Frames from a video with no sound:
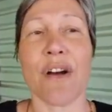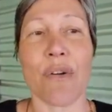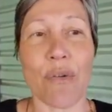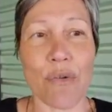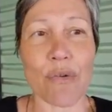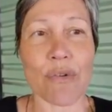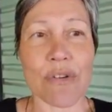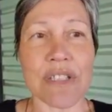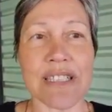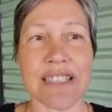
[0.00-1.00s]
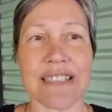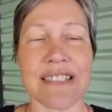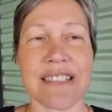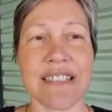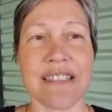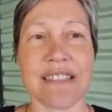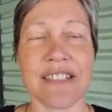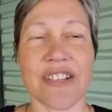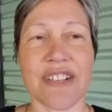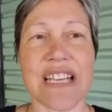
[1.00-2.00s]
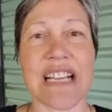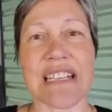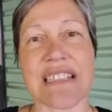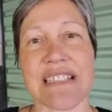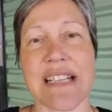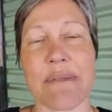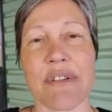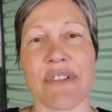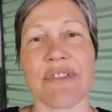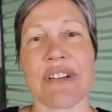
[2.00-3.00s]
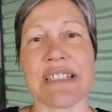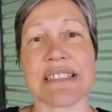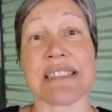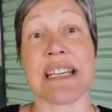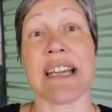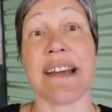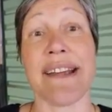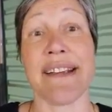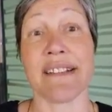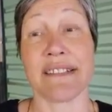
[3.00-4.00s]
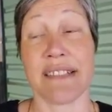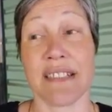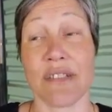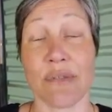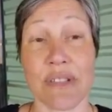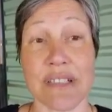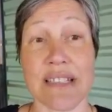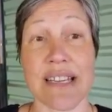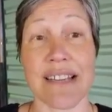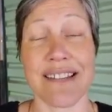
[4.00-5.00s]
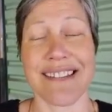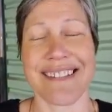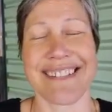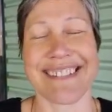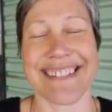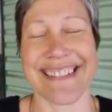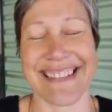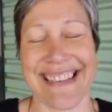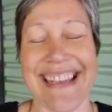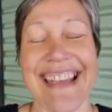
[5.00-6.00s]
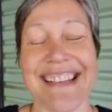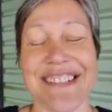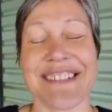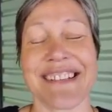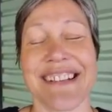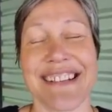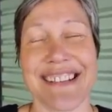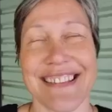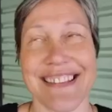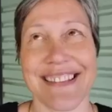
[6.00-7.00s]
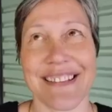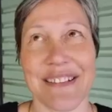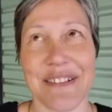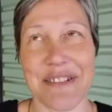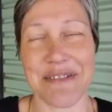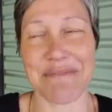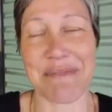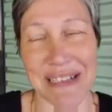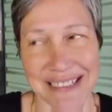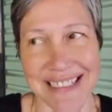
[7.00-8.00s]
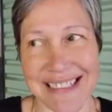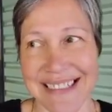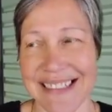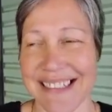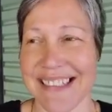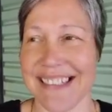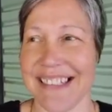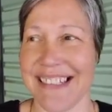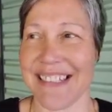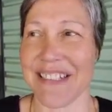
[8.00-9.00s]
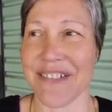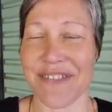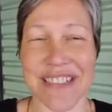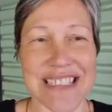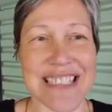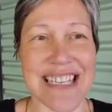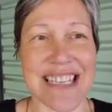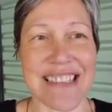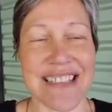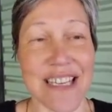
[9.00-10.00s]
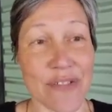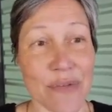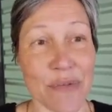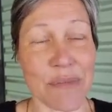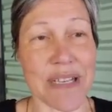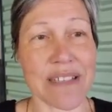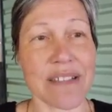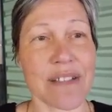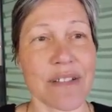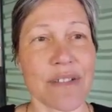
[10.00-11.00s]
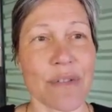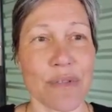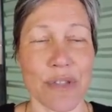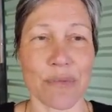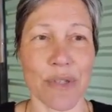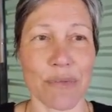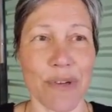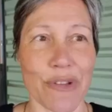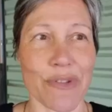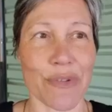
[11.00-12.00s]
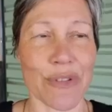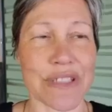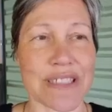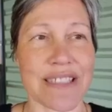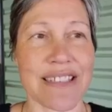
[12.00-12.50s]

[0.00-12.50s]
Or, you know, Nala can slap you on the face and say, hey, do you want to stay? And the monkey, do you want to stay in that trauma or do you want to work through it?